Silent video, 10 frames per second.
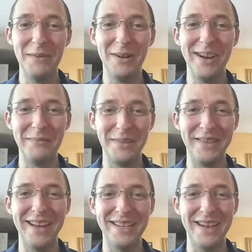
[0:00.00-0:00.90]
wrong, but
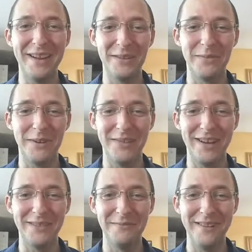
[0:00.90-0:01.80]
that sounds about
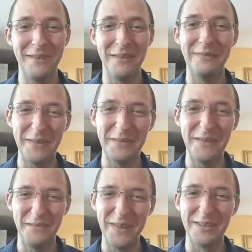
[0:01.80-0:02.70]
right to me.
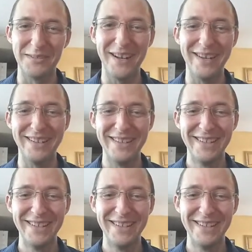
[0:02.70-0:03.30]
It feels right.